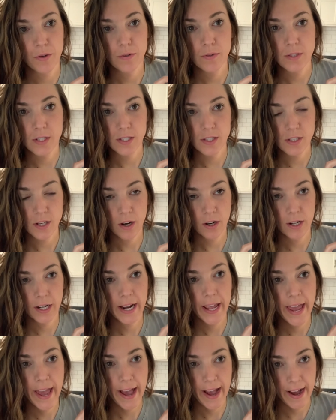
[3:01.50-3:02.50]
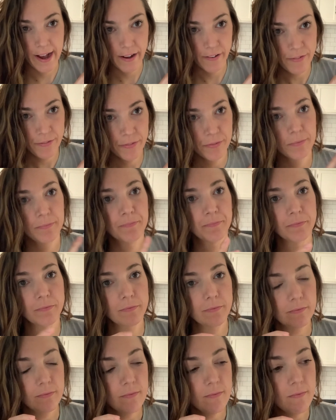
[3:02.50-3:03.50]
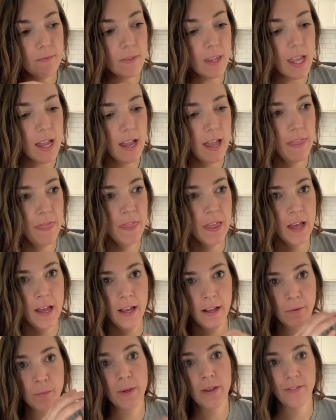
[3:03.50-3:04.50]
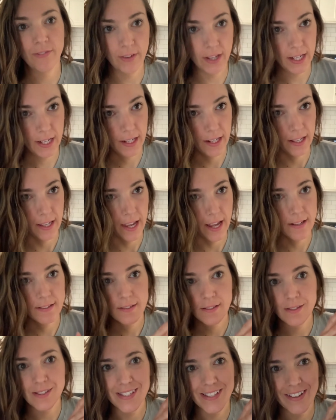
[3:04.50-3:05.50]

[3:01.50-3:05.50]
discard half and then we feed it again. So